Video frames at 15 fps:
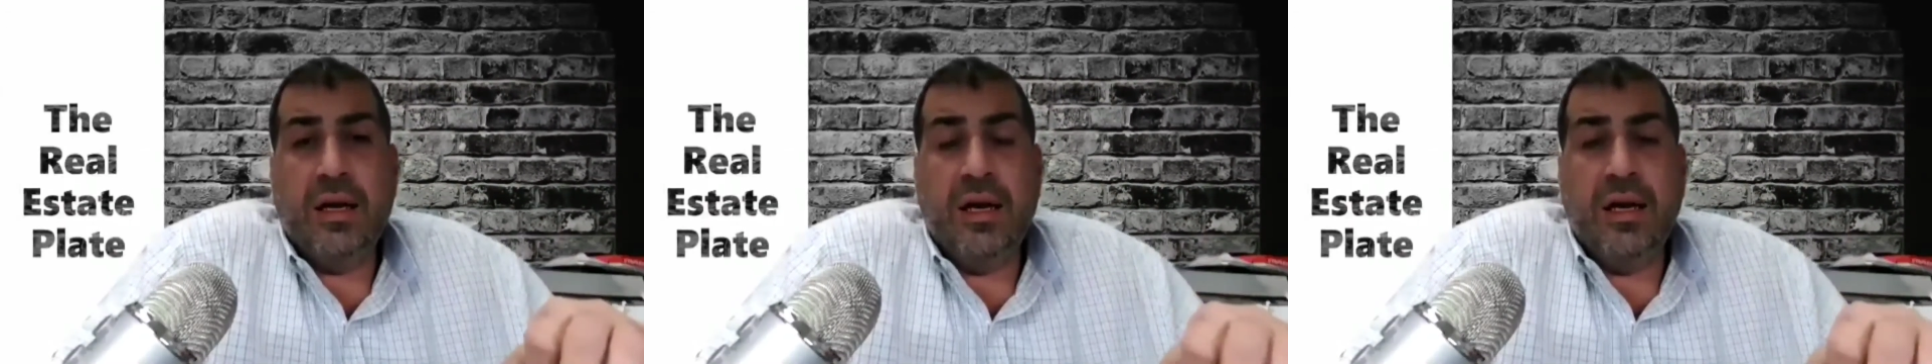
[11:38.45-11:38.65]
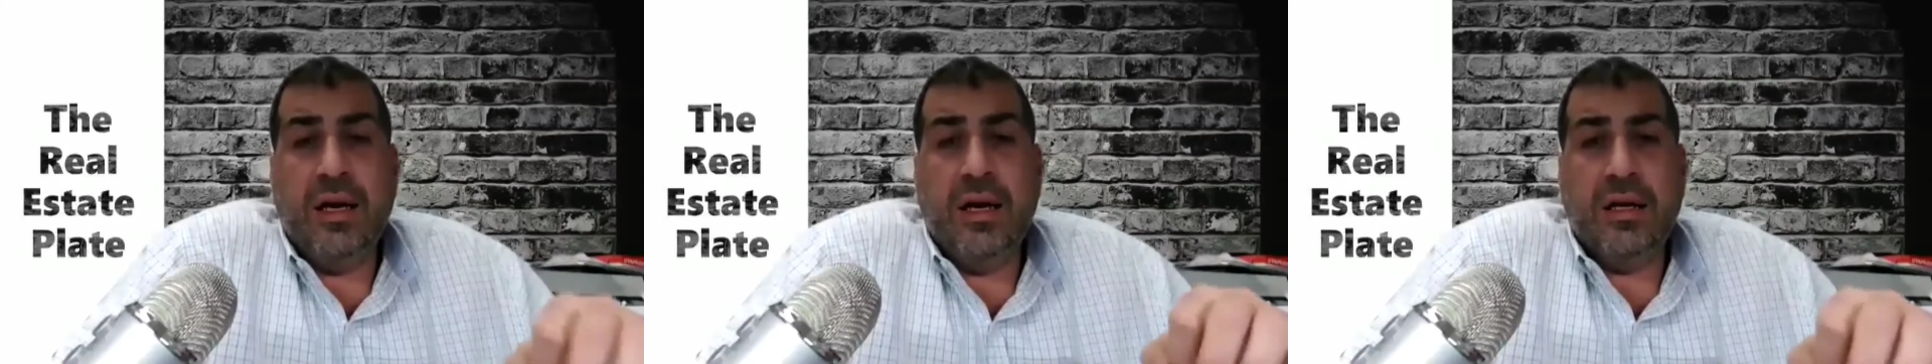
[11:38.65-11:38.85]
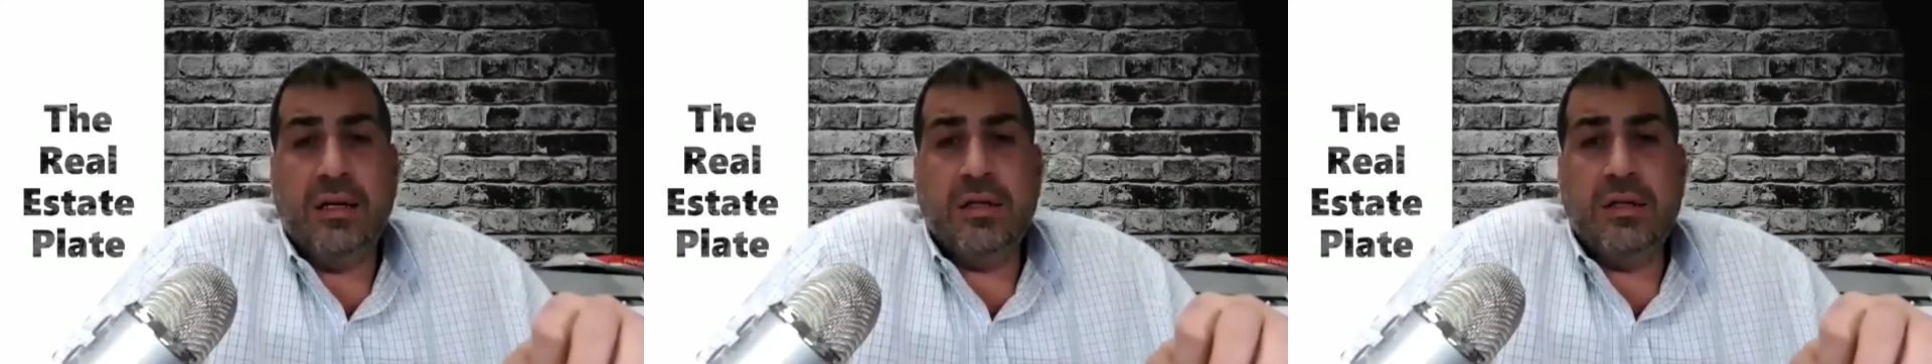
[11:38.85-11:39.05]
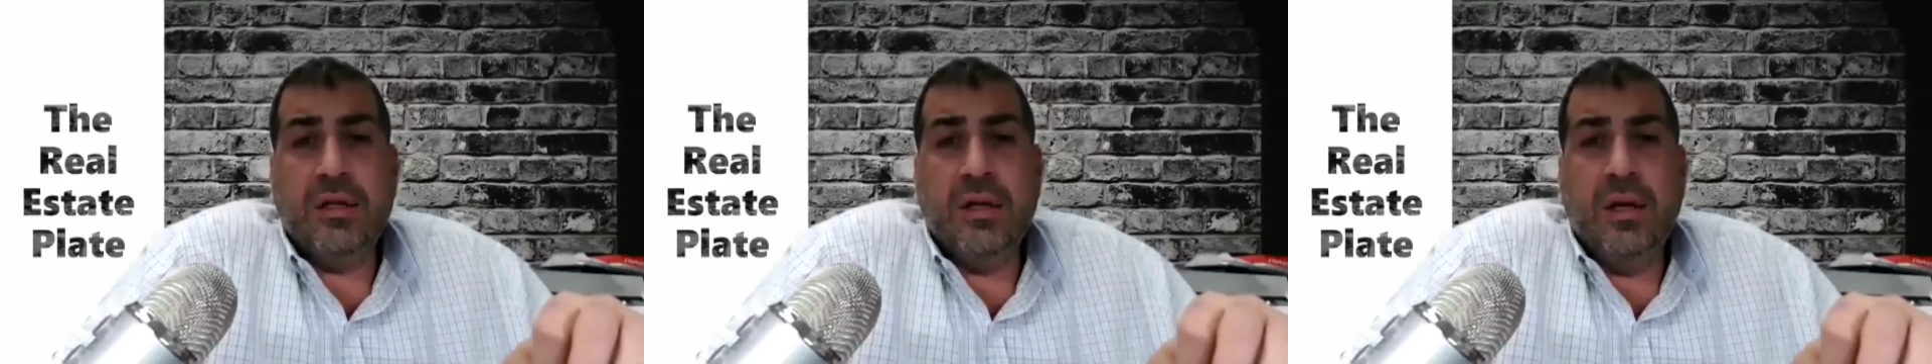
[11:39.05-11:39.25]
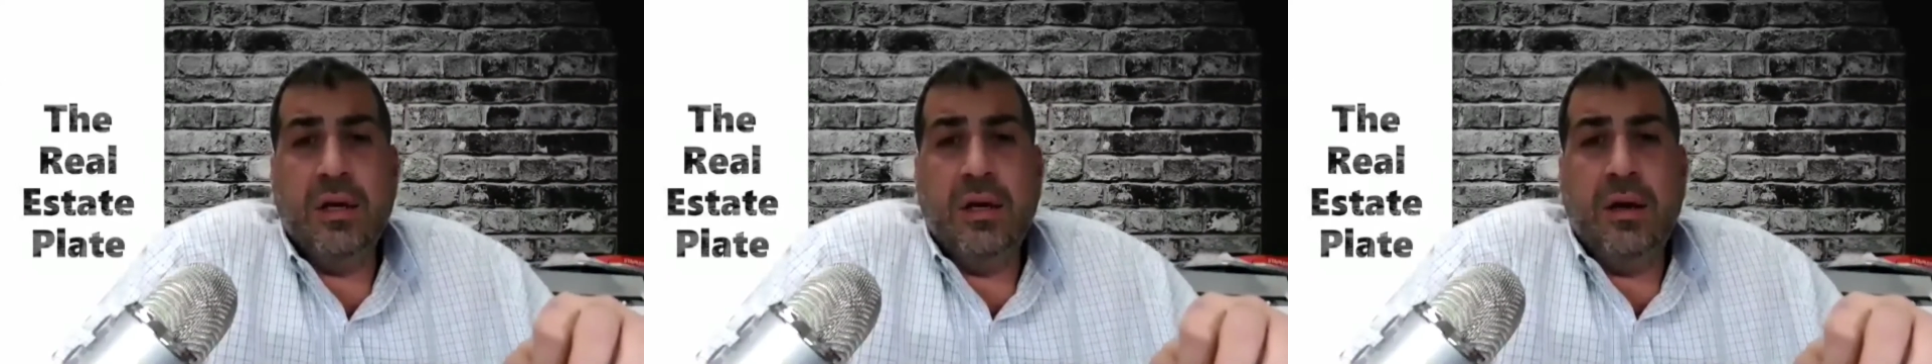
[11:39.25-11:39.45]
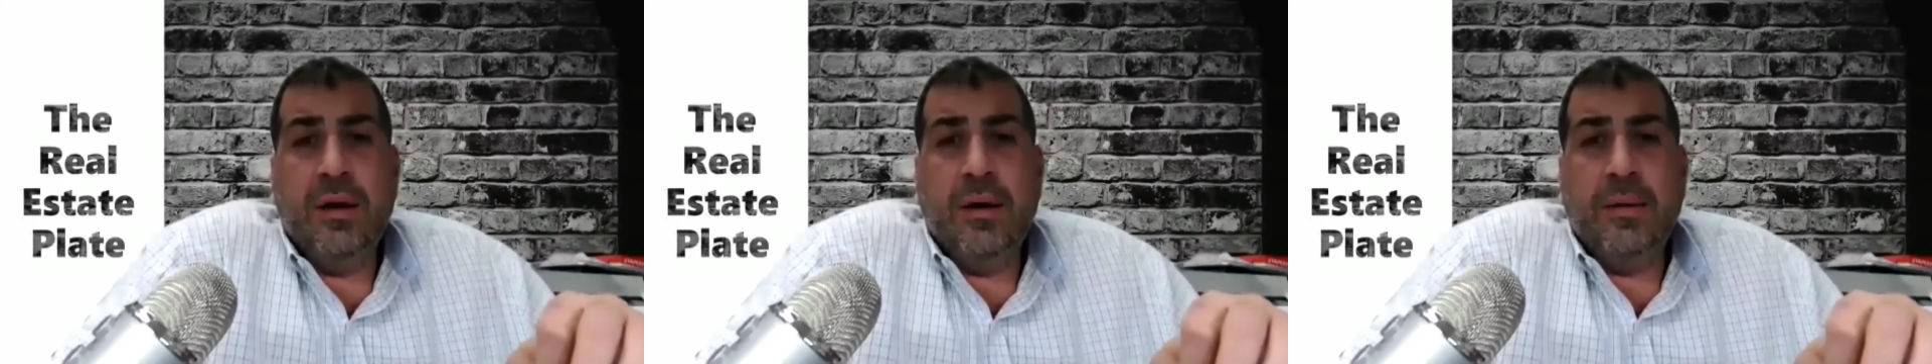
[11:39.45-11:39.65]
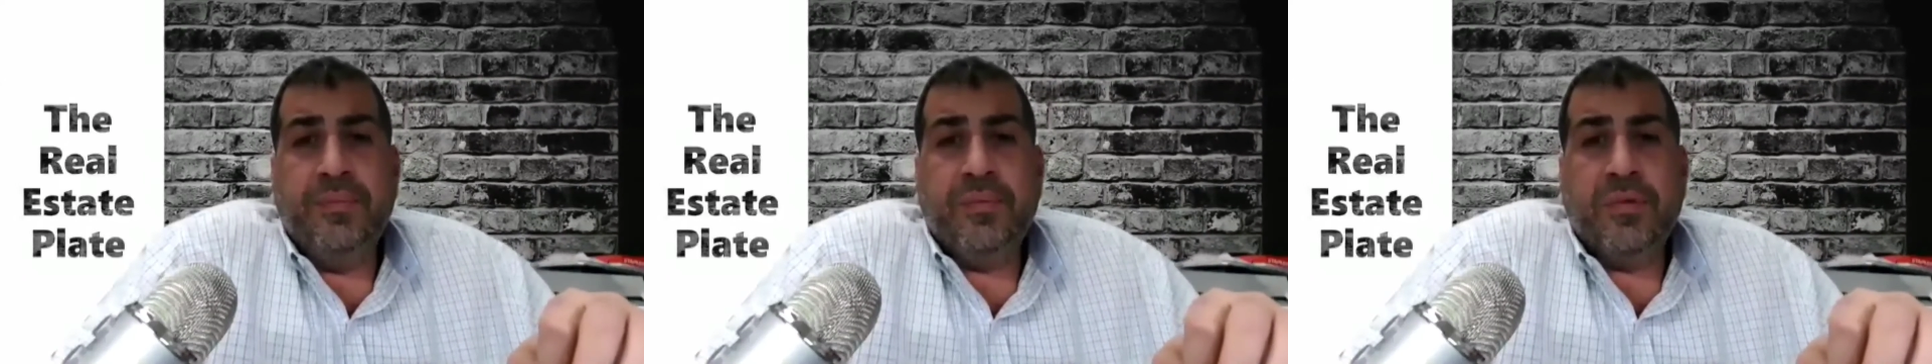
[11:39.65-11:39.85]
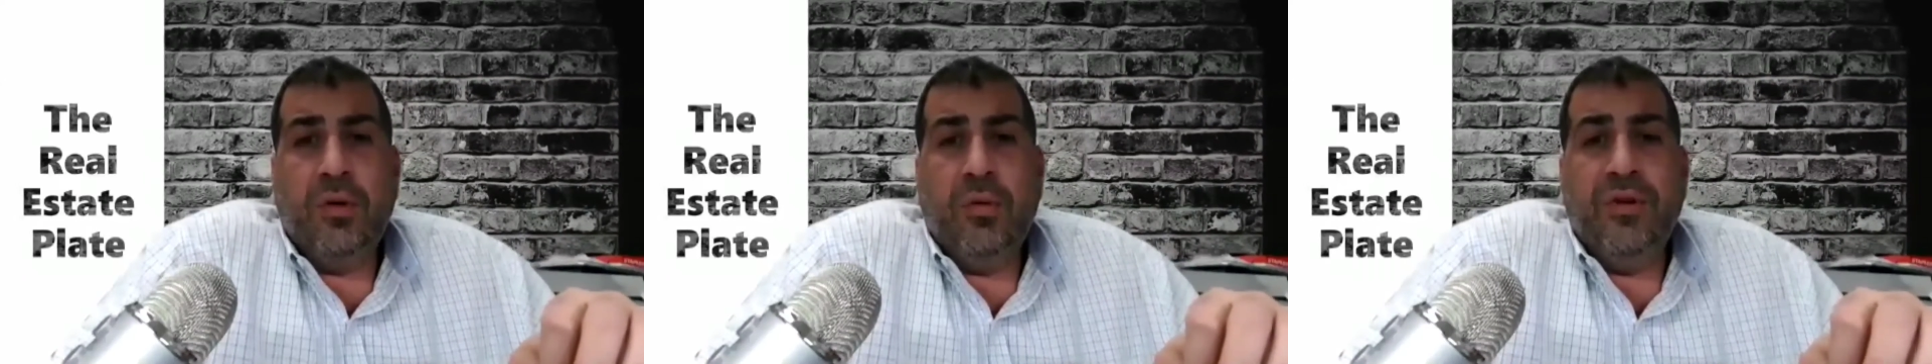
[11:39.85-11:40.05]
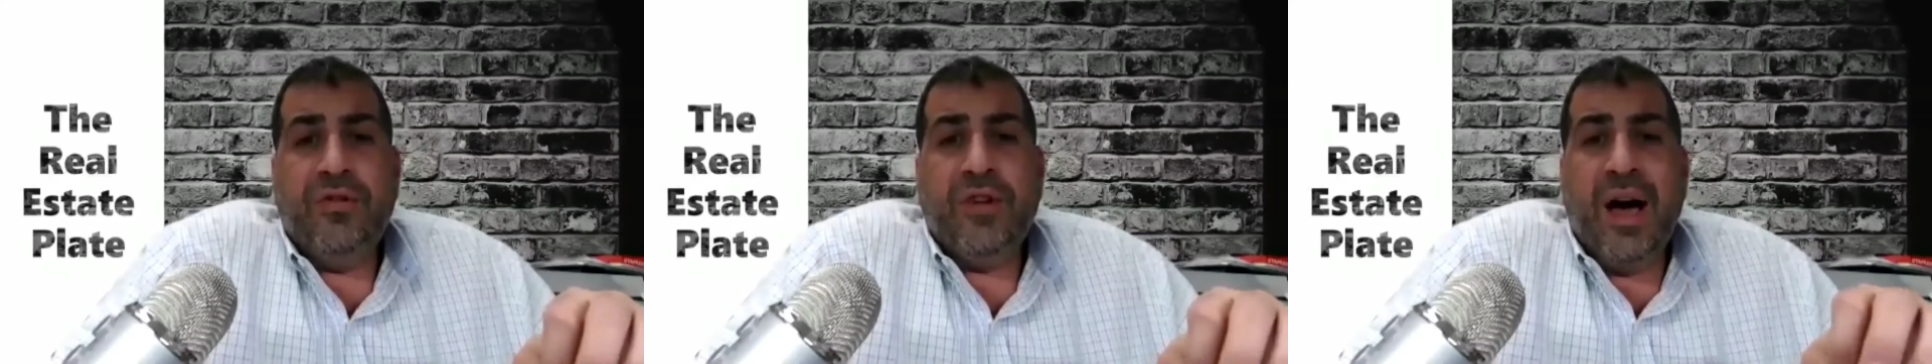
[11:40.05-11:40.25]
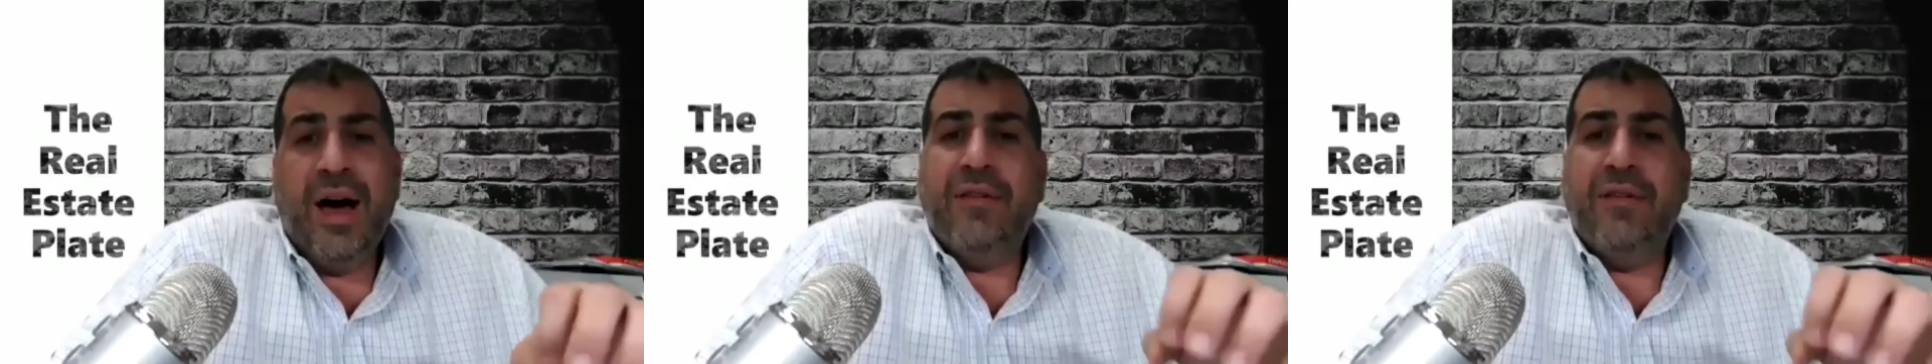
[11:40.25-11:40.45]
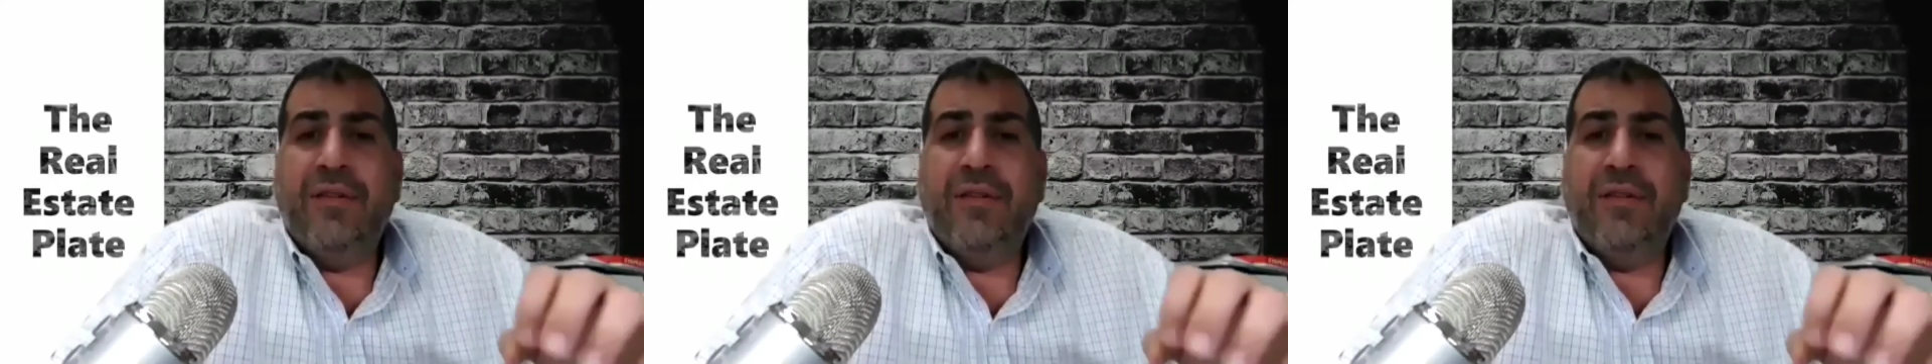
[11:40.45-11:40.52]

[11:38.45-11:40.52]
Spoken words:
is we've kind of